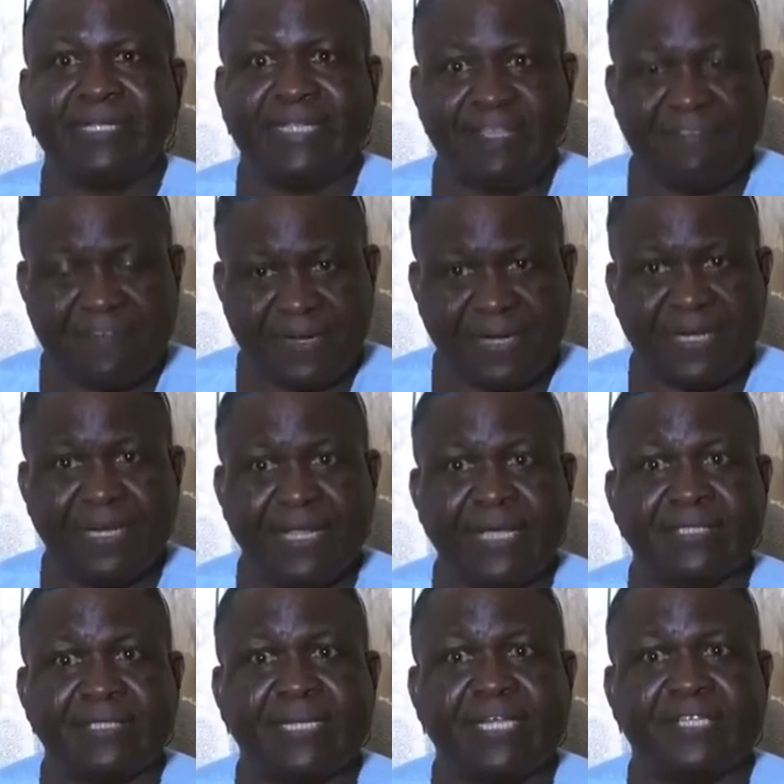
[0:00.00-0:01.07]
Definitely
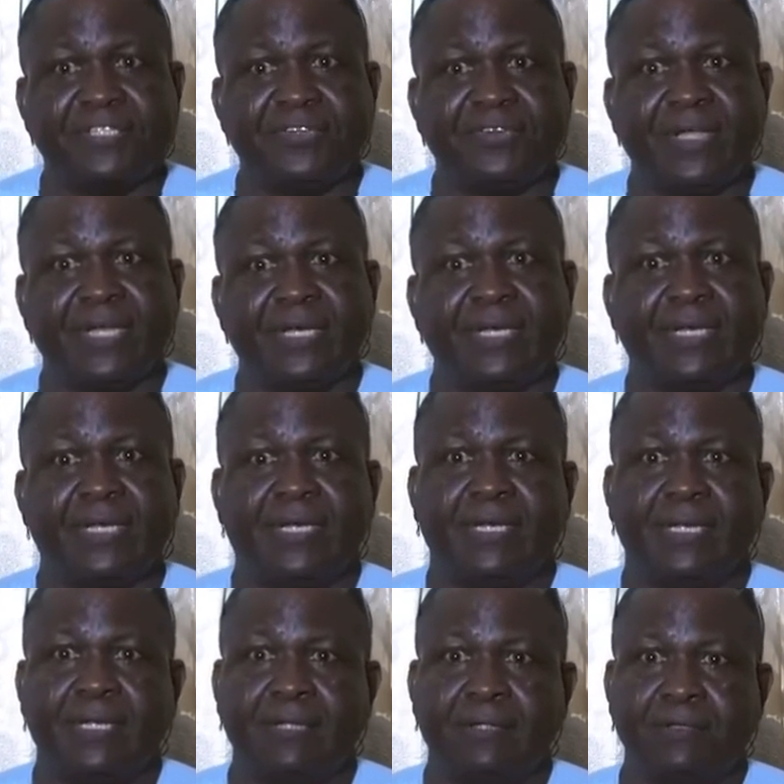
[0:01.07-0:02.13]
as a Nigerian
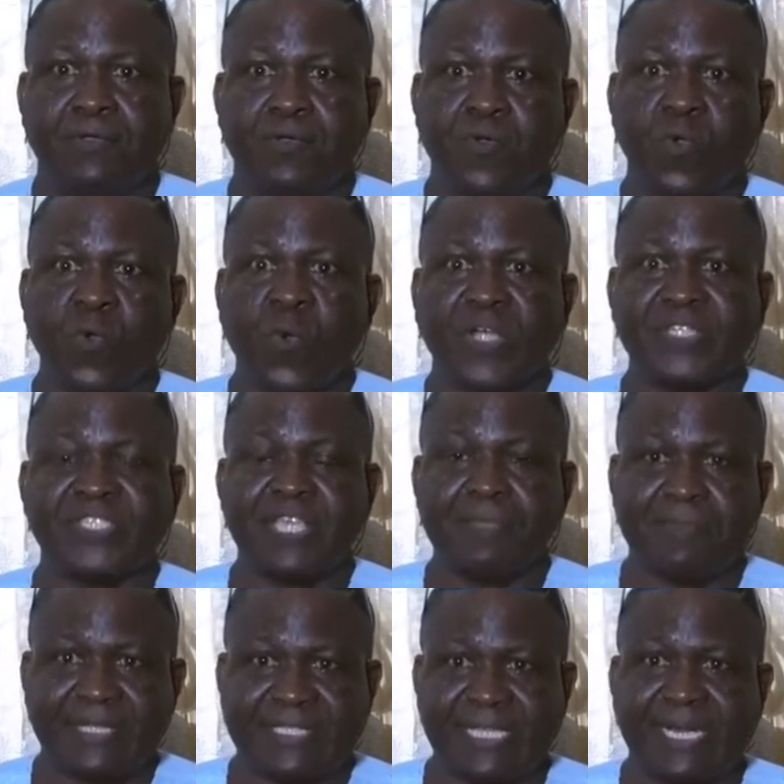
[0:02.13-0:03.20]
who wants a
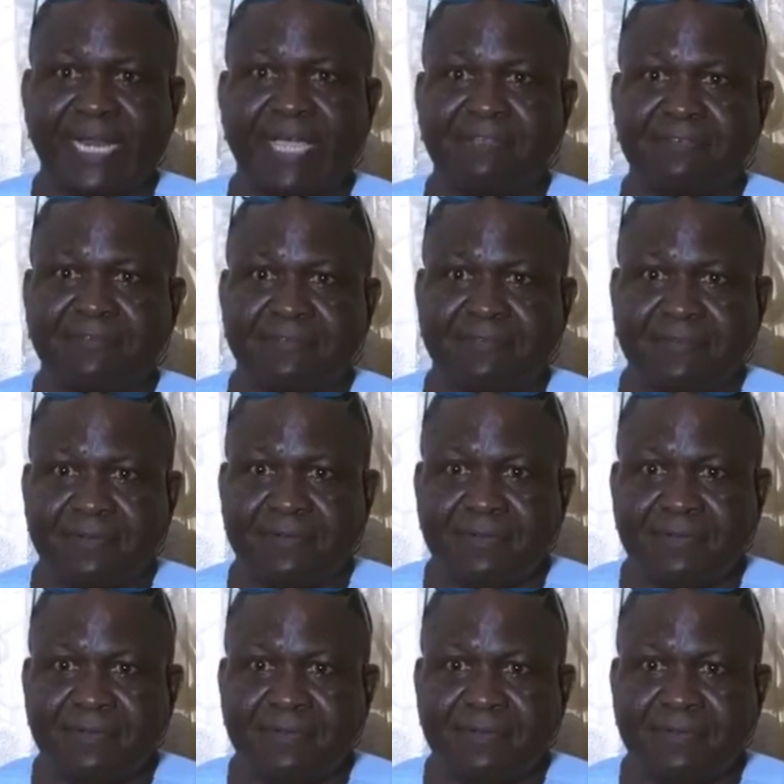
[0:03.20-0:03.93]
better life